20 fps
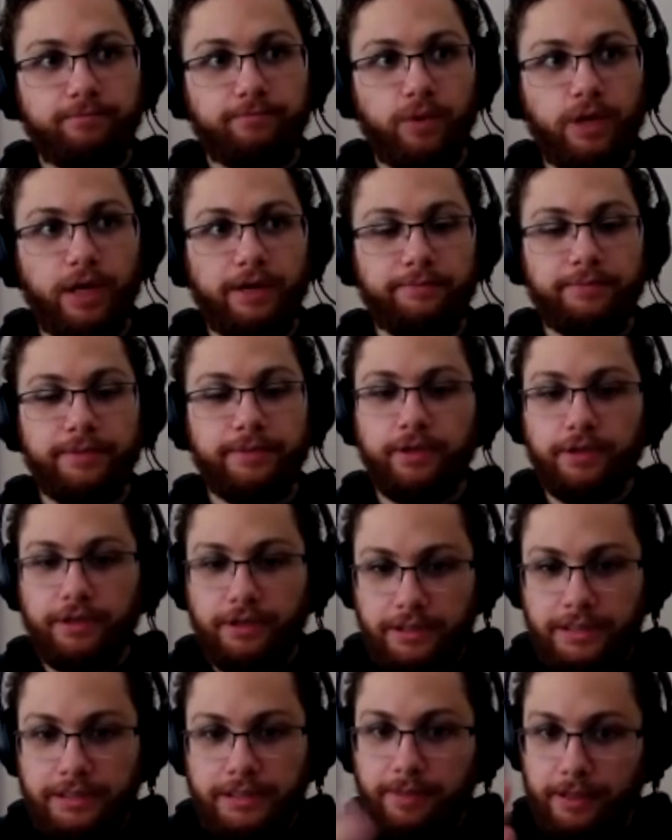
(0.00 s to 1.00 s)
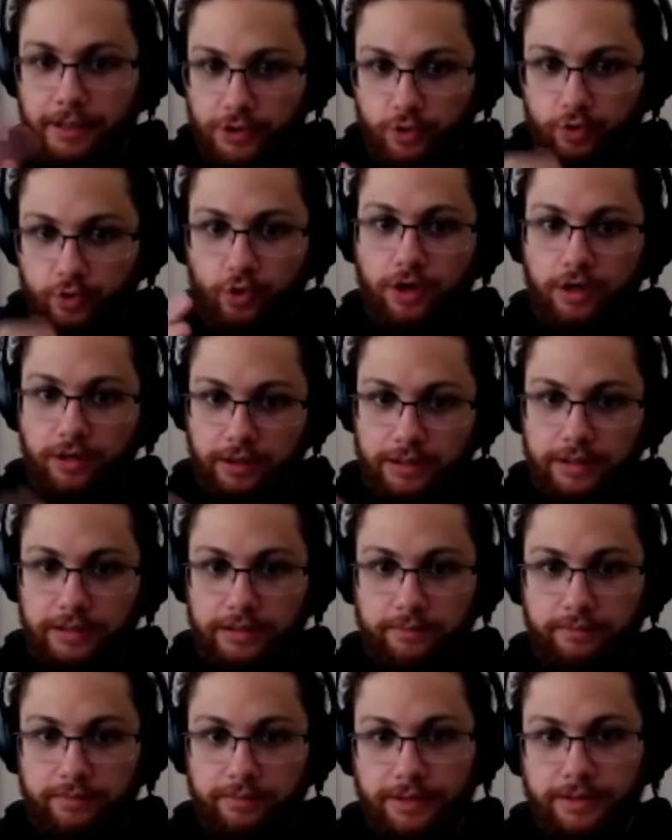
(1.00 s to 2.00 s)
Well, I've been on eBay scrolling a
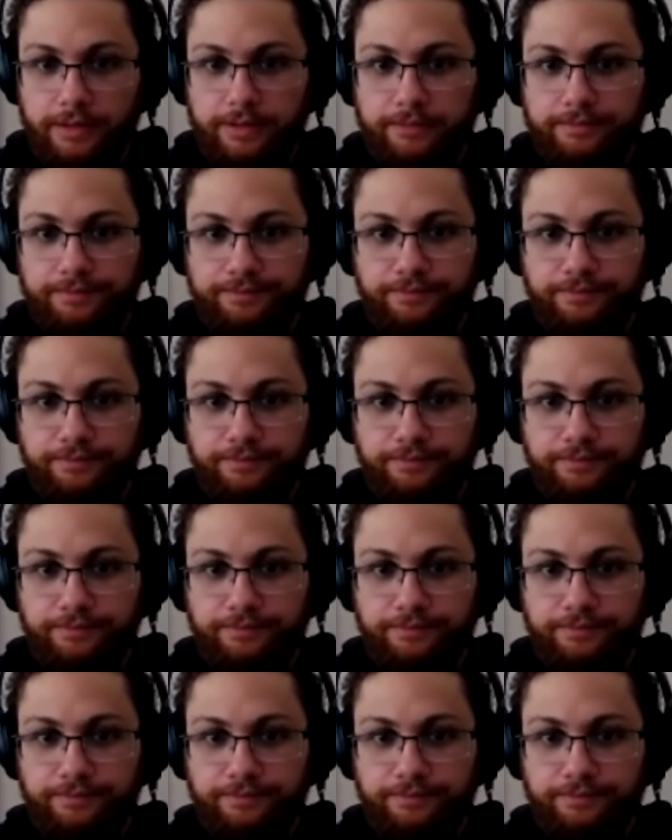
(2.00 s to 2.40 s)
little bit.